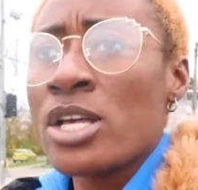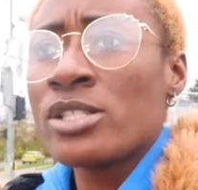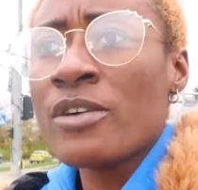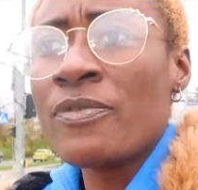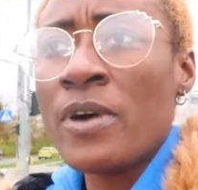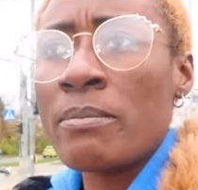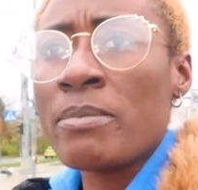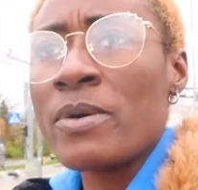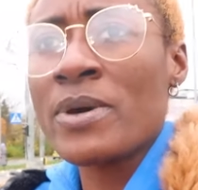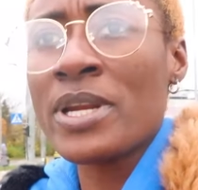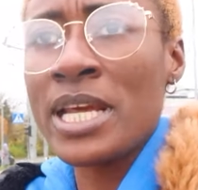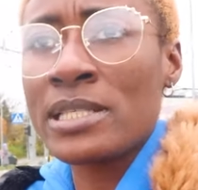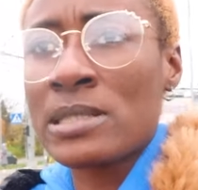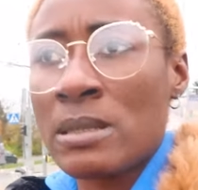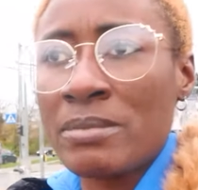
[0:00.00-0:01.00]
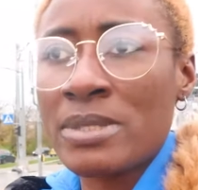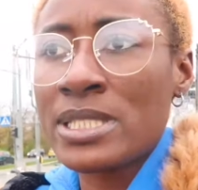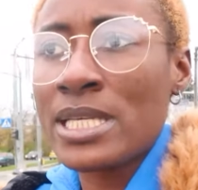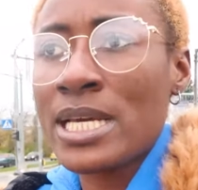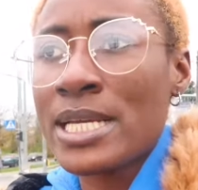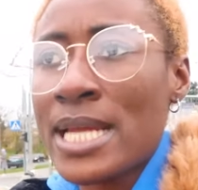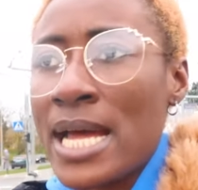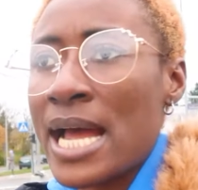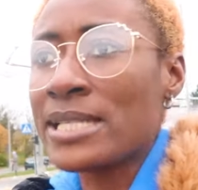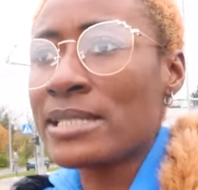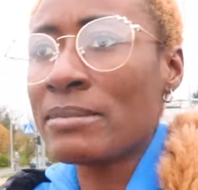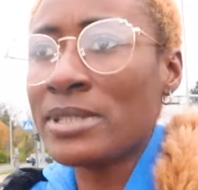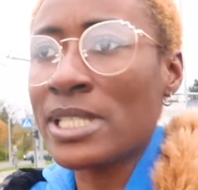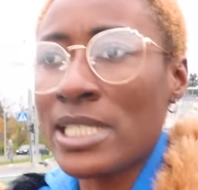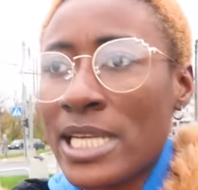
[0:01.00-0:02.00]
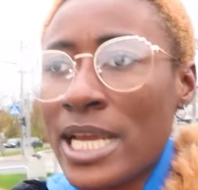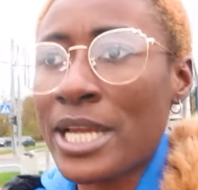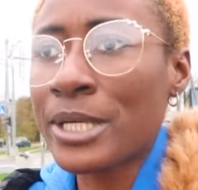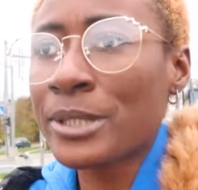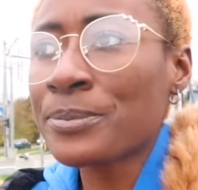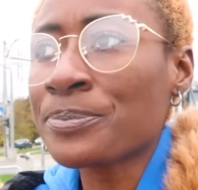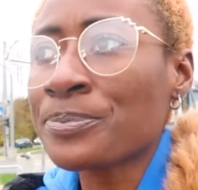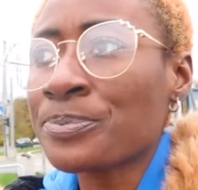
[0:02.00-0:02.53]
So for me, when I submitted like